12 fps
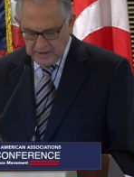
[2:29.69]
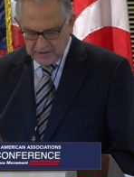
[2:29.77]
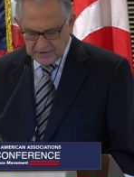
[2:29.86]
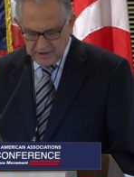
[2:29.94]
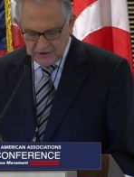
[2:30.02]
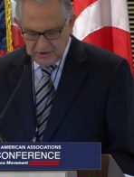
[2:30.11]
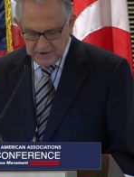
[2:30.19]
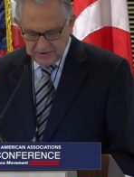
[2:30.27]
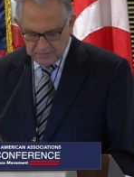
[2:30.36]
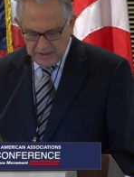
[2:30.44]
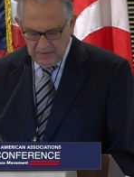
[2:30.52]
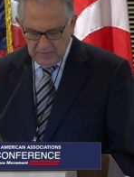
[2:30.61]
such as
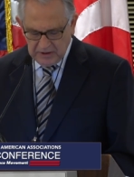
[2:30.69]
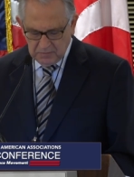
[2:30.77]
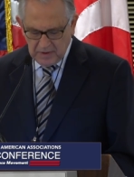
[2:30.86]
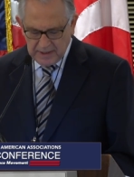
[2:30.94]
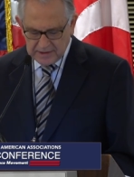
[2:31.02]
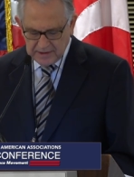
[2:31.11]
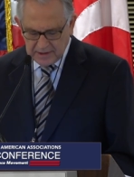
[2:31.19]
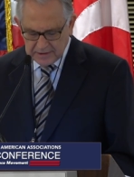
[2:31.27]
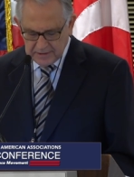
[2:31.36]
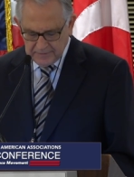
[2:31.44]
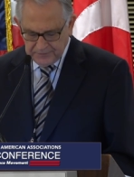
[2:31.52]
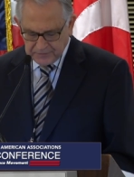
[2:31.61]
Mehmet Baydar
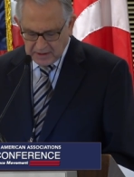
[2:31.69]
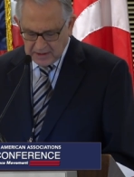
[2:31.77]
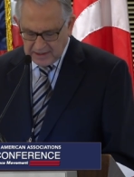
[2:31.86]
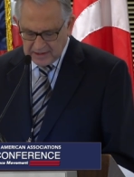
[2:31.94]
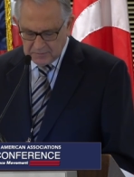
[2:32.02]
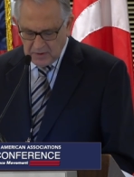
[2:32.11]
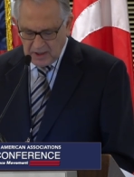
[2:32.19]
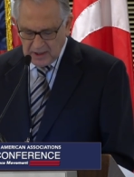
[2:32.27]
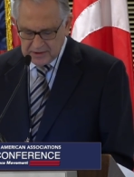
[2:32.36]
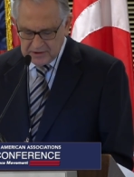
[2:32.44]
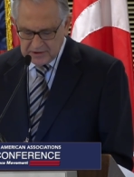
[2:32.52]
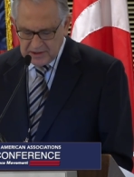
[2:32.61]
and
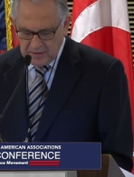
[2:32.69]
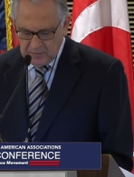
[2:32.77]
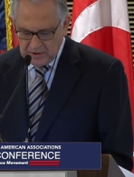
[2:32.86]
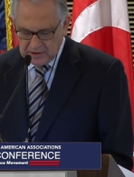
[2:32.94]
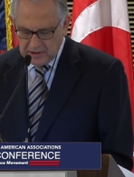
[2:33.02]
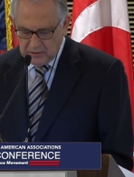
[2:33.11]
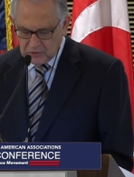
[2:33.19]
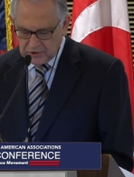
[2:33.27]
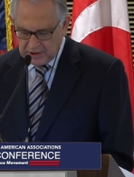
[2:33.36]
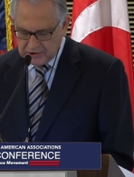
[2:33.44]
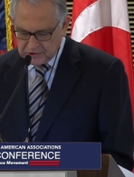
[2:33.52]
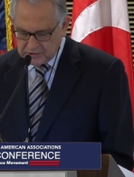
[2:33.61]
Bahadır Demir in Los
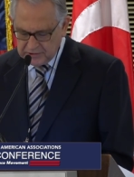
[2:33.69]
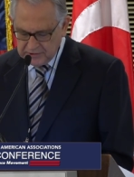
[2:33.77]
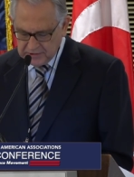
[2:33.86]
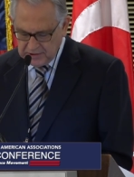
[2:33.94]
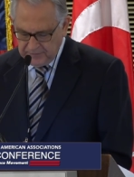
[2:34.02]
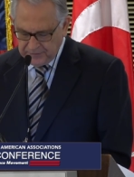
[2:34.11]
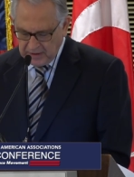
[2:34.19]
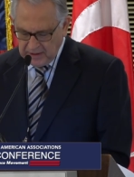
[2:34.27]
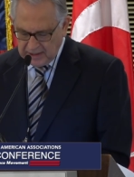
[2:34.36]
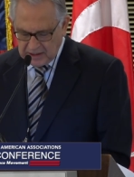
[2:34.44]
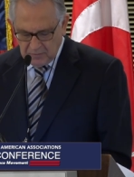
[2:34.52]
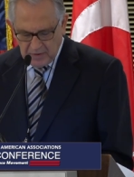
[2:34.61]
Angeles,
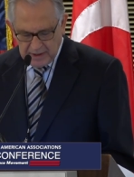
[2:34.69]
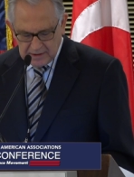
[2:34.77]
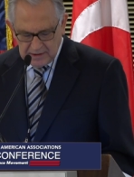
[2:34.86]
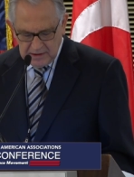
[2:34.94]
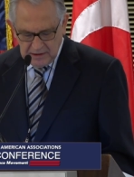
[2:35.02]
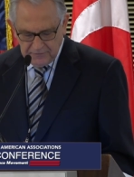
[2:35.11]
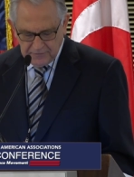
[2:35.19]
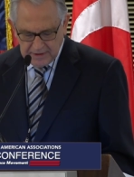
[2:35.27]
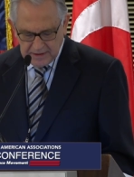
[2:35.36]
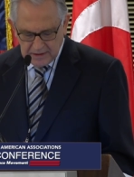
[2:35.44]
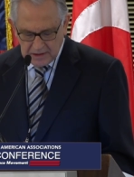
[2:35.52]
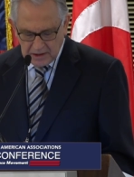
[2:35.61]
and my dear
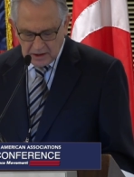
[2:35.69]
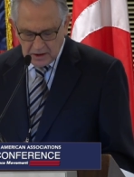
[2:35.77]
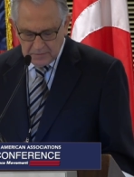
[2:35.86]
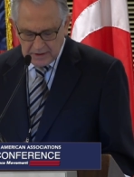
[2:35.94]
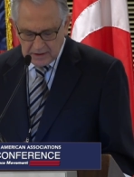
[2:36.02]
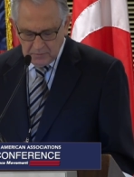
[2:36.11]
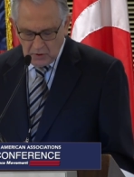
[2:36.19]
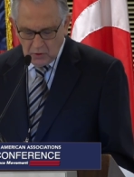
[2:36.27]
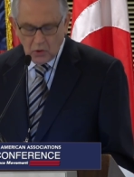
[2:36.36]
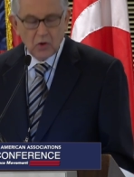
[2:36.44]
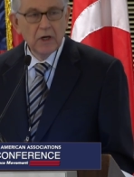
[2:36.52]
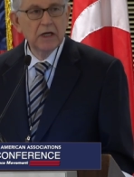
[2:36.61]
friend and abim
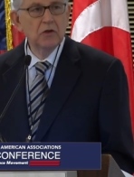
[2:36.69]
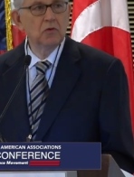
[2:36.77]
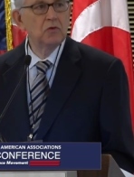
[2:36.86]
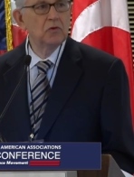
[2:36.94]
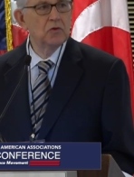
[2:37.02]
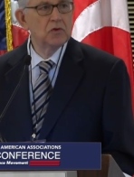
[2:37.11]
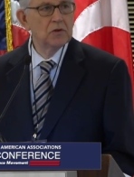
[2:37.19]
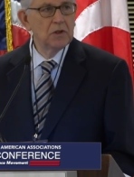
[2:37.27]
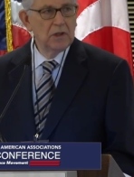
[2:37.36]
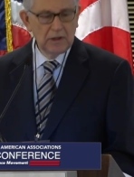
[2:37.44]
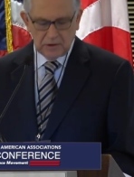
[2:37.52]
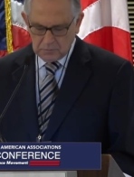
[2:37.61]
Orhan Gündüz
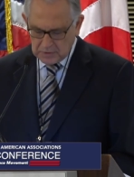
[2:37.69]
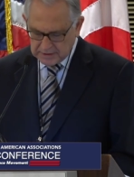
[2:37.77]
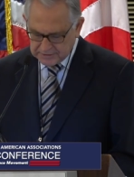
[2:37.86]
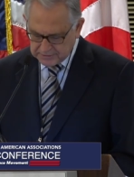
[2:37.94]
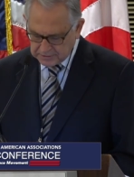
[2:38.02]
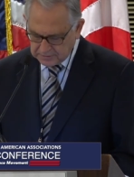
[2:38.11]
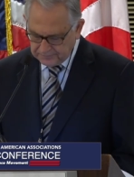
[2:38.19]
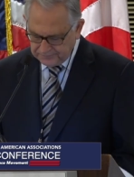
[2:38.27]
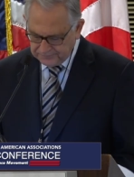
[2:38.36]
in Boston.